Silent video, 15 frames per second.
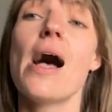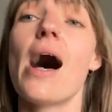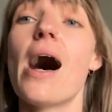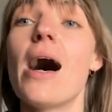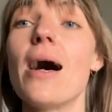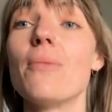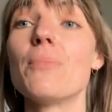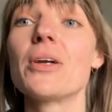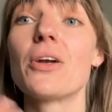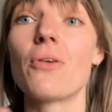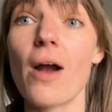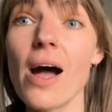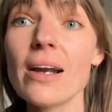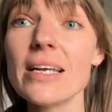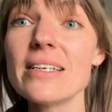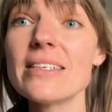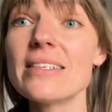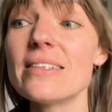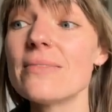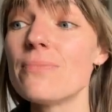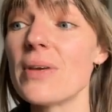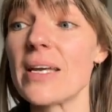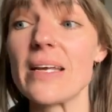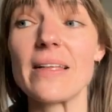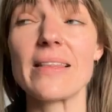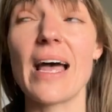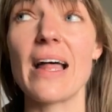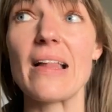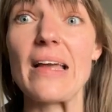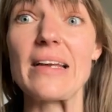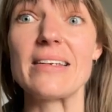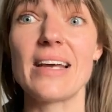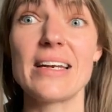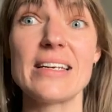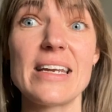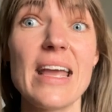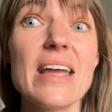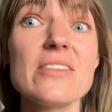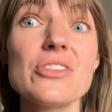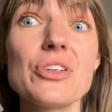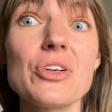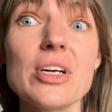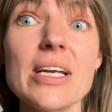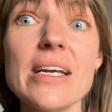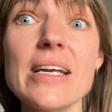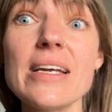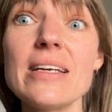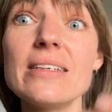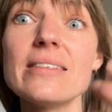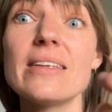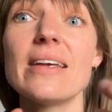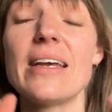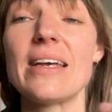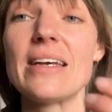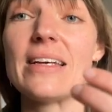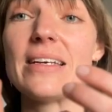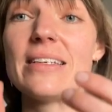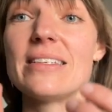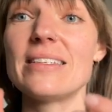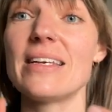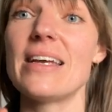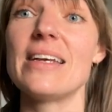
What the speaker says: But Uranus, being that 98 degrees, is